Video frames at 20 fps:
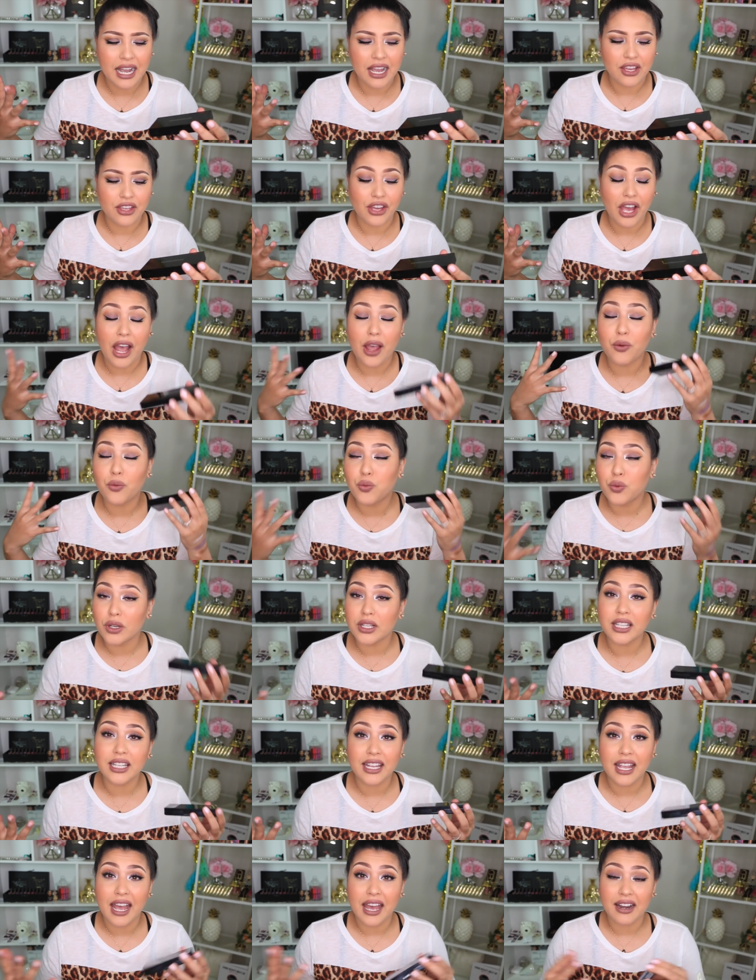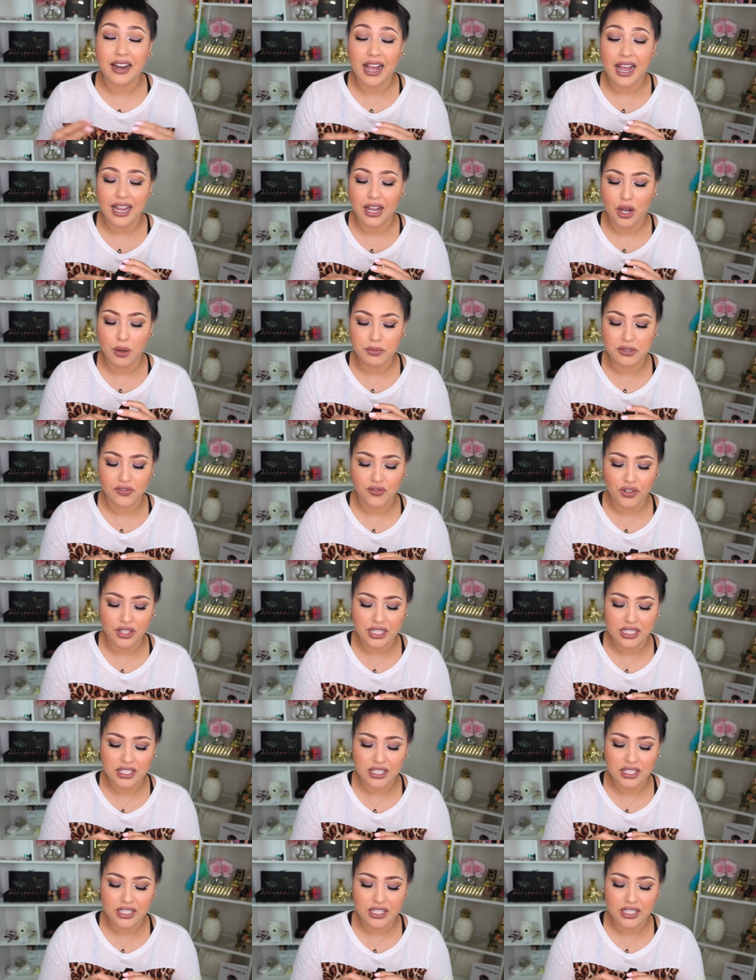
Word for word: I, I really had high hopes for